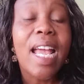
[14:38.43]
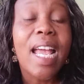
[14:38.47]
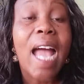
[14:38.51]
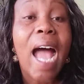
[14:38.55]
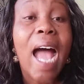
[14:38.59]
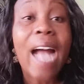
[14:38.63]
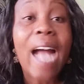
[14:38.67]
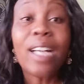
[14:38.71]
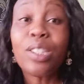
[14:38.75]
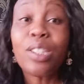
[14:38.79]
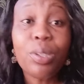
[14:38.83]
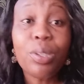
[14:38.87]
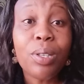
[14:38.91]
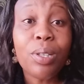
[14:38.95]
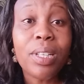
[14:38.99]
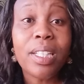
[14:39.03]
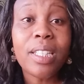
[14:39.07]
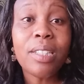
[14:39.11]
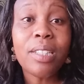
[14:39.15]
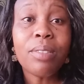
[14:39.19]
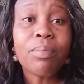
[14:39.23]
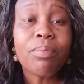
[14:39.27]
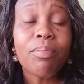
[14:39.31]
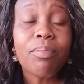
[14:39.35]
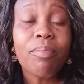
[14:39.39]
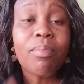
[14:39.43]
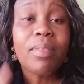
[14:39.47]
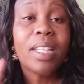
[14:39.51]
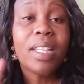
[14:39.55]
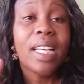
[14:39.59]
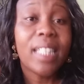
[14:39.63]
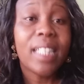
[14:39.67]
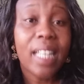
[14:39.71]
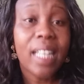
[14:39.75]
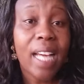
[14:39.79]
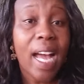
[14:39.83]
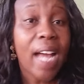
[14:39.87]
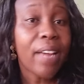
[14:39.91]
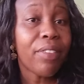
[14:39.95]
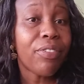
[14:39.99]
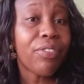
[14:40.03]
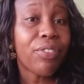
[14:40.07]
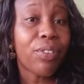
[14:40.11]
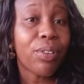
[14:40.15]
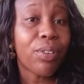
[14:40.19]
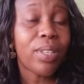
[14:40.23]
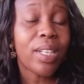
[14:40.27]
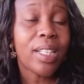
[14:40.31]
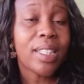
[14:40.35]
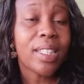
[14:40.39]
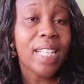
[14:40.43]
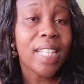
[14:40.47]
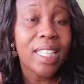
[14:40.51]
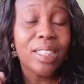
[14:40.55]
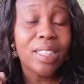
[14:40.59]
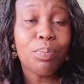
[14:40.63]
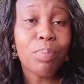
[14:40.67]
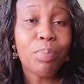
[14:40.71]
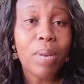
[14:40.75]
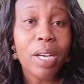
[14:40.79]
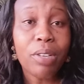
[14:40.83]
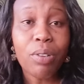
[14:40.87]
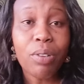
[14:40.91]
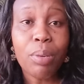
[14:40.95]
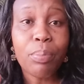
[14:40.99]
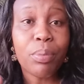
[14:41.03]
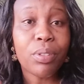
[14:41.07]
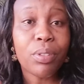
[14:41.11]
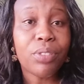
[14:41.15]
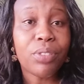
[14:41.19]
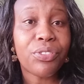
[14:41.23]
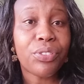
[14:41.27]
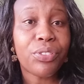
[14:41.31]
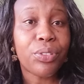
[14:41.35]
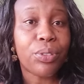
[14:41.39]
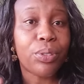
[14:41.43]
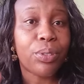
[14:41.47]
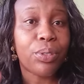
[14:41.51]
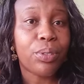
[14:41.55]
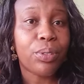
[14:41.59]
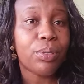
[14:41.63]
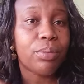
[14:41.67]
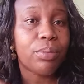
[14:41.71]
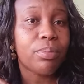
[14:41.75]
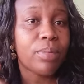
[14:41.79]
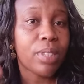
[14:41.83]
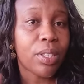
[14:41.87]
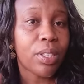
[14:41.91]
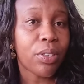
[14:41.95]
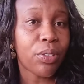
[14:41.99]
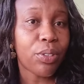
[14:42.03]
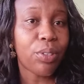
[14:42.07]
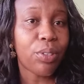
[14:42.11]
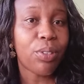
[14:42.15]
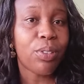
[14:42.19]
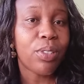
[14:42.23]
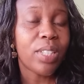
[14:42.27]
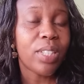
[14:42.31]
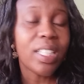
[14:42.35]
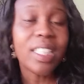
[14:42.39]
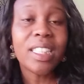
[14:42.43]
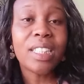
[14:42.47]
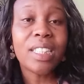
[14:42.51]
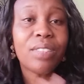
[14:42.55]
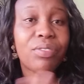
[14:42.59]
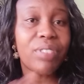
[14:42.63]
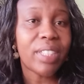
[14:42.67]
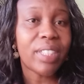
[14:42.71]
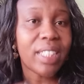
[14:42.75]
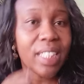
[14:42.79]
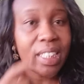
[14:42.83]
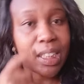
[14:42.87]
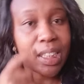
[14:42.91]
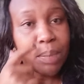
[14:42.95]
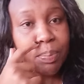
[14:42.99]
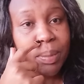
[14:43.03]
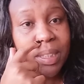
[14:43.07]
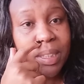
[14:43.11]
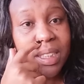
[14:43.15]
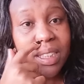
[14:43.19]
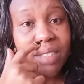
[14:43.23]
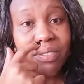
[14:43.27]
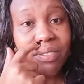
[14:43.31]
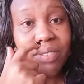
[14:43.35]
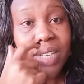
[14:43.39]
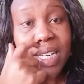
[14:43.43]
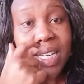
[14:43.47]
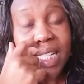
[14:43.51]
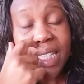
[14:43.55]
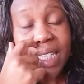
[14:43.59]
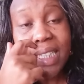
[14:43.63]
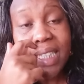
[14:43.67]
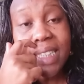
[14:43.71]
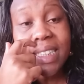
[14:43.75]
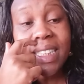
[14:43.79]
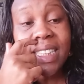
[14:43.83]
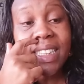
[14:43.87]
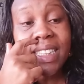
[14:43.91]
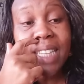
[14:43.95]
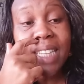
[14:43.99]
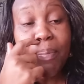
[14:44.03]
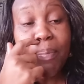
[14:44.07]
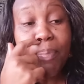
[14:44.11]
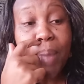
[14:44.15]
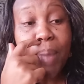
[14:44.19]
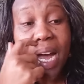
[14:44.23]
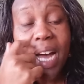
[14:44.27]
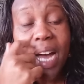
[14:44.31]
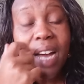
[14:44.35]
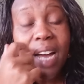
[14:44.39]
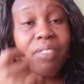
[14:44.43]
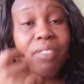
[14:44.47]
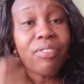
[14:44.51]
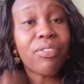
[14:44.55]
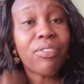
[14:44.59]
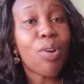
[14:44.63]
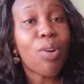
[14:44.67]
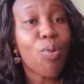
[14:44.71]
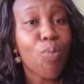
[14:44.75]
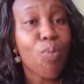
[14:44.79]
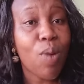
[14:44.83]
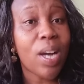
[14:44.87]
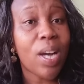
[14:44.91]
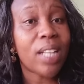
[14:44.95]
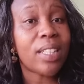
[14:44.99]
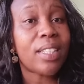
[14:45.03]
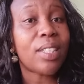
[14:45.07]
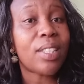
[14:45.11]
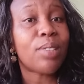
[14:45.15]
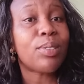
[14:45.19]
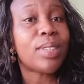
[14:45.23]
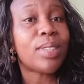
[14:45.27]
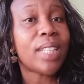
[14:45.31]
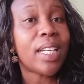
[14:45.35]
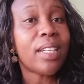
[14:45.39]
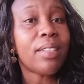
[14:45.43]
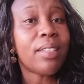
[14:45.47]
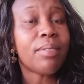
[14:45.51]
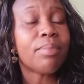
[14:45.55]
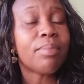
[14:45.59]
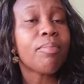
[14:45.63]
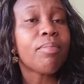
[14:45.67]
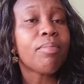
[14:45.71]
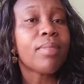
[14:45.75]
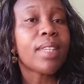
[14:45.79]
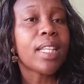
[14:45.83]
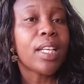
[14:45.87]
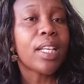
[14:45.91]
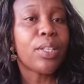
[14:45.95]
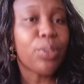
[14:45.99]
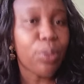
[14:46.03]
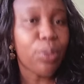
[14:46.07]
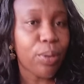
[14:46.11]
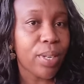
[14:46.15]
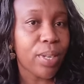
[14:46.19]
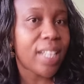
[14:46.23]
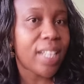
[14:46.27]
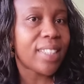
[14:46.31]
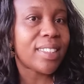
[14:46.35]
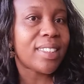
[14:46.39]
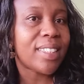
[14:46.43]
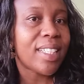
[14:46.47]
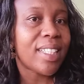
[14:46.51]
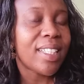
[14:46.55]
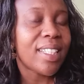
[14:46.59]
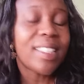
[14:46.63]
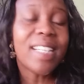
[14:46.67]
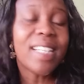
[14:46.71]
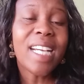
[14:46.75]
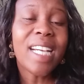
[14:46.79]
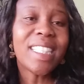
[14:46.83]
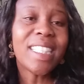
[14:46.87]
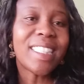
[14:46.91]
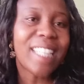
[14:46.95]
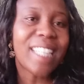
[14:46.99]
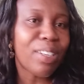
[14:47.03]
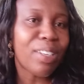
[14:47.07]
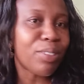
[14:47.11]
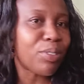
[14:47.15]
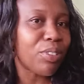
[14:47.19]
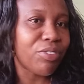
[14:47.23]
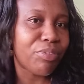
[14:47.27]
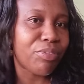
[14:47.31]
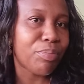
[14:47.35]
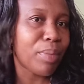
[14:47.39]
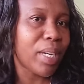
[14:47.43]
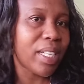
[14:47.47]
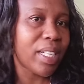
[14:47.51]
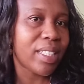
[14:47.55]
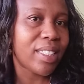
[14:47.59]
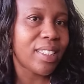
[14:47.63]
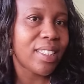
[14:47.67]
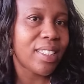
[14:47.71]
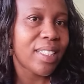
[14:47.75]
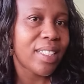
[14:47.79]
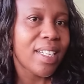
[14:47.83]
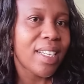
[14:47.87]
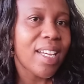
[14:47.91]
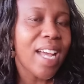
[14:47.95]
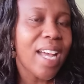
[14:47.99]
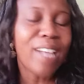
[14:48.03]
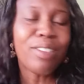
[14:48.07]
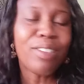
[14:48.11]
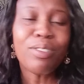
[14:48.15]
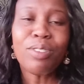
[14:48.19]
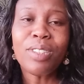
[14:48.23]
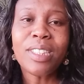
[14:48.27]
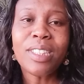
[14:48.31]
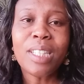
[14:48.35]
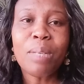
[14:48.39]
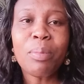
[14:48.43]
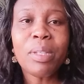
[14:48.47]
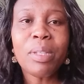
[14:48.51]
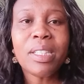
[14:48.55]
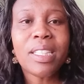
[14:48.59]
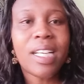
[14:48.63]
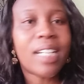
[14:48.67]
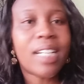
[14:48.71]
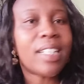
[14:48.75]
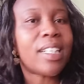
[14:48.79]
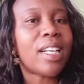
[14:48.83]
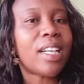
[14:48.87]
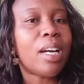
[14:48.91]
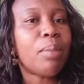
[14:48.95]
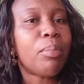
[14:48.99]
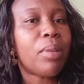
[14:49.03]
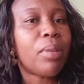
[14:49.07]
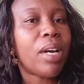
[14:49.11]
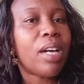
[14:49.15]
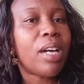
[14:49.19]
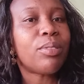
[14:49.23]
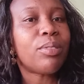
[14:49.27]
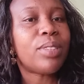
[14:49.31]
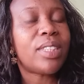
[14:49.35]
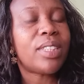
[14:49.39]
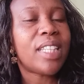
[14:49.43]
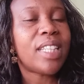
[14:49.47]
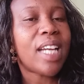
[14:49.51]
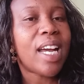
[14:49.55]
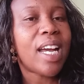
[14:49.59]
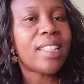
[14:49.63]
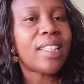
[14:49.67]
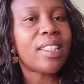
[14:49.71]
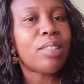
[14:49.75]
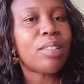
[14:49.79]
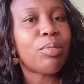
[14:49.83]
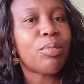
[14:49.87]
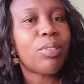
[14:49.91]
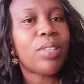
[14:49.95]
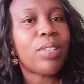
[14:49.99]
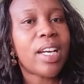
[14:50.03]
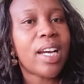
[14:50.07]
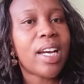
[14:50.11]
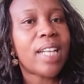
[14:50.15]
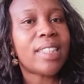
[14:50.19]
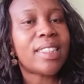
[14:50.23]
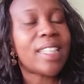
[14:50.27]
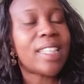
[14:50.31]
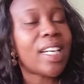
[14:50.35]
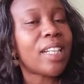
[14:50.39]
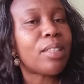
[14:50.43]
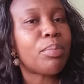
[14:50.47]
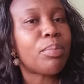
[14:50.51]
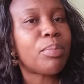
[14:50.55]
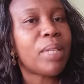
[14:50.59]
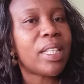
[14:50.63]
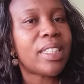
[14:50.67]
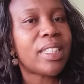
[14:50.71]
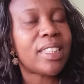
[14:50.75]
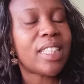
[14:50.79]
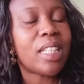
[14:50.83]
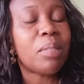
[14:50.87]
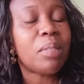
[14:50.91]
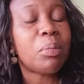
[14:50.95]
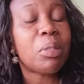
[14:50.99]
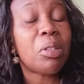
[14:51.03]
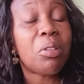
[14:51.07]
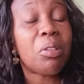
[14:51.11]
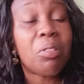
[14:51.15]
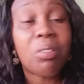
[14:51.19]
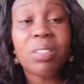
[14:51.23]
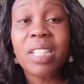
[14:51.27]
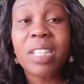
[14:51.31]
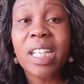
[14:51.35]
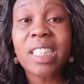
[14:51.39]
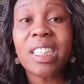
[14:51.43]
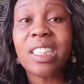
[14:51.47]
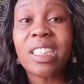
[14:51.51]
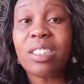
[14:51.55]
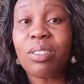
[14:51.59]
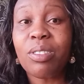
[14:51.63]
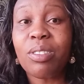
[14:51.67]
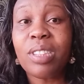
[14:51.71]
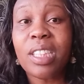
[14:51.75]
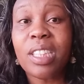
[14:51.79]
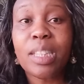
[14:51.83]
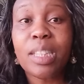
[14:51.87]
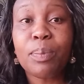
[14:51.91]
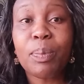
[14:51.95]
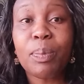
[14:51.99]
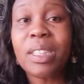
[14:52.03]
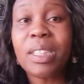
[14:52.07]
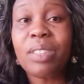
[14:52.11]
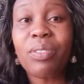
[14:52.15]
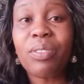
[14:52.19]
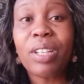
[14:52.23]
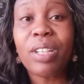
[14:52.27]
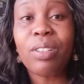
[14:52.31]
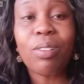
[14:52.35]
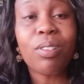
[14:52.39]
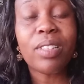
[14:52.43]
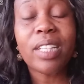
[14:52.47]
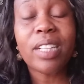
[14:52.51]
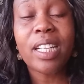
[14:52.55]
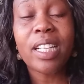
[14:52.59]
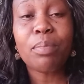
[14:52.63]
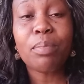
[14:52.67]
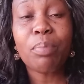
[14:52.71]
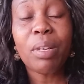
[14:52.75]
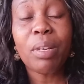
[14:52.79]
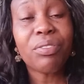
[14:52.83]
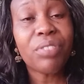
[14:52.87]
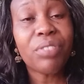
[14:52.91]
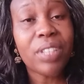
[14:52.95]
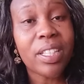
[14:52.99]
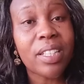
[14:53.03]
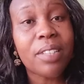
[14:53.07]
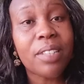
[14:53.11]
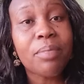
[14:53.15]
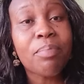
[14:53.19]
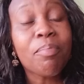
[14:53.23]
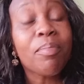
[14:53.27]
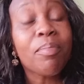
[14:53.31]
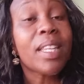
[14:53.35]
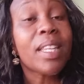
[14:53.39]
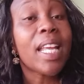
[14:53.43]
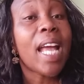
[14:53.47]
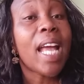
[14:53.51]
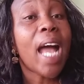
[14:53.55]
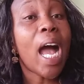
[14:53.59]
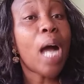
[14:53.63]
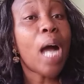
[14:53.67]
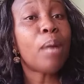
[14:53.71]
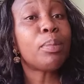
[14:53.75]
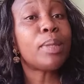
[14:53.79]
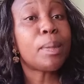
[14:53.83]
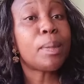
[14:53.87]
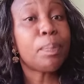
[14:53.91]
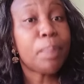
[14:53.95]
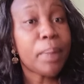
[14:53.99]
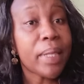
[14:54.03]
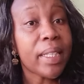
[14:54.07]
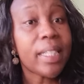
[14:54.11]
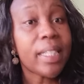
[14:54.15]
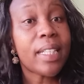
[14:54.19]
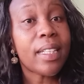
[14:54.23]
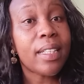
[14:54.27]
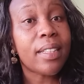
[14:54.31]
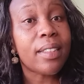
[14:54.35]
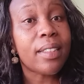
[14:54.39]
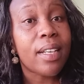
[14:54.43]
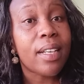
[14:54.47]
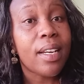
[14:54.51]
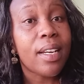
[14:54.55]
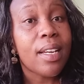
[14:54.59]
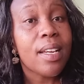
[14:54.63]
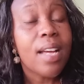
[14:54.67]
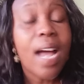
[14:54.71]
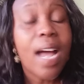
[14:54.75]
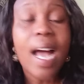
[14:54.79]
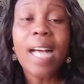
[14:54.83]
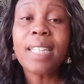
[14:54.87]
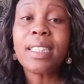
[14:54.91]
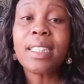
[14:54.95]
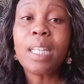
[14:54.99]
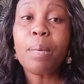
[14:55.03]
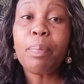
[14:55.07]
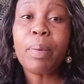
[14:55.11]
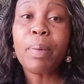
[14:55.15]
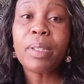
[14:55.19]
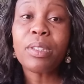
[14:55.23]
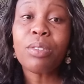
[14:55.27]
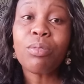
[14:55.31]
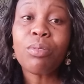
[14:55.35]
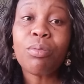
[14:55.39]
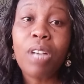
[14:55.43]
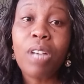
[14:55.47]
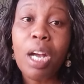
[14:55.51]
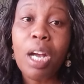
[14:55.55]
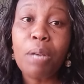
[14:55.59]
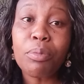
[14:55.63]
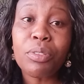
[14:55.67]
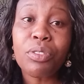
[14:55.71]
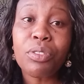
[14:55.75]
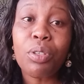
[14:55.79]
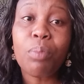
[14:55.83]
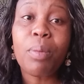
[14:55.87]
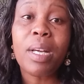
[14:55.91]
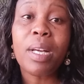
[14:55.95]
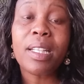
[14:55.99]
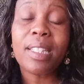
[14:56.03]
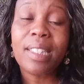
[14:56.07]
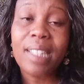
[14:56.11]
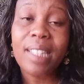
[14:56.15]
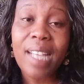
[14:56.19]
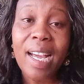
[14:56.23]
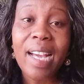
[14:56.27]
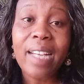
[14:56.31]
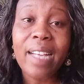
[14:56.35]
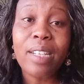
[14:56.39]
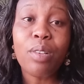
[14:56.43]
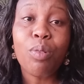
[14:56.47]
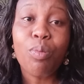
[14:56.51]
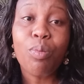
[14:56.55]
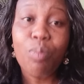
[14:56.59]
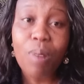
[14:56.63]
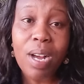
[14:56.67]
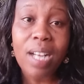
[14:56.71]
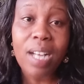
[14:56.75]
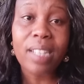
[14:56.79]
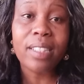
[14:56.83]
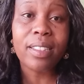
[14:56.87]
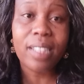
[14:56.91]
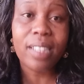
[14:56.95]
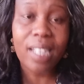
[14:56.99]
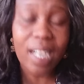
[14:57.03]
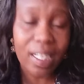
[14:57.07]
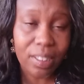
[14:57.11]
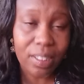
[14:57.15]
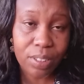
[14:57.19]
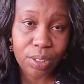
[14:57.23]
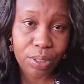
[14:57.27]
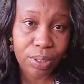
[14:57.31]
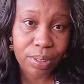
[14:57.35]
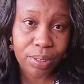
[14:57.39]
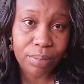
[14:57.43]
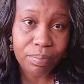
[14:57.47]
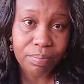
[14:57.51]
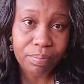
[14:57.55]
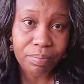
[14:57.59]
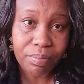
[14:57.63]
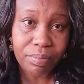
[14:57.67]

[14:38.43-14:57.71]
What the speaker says: Actually, the iPhone that Marwa bought for Ro, it's very expensive. It is above $1,000. That is a lot of money. And you know, someone can come out here and they wanna attack me and tell me, oh, that is not expensive and all that. My friend, I'm speaking as a person who comes from a third world country.